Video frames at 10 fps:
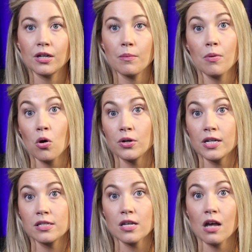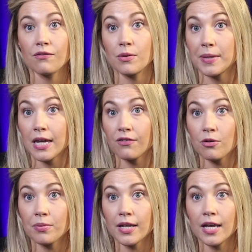the components of the
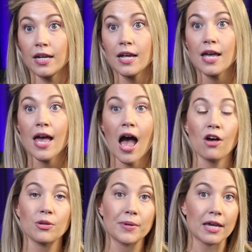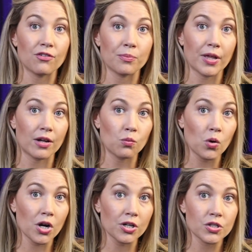behavior plan, how the behavior plan
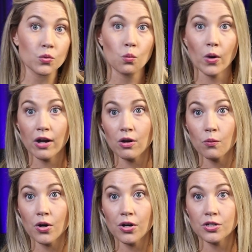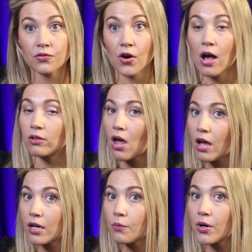works, where it works, for how
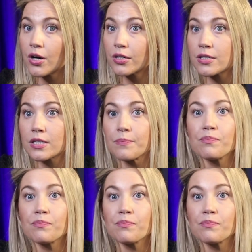long it works,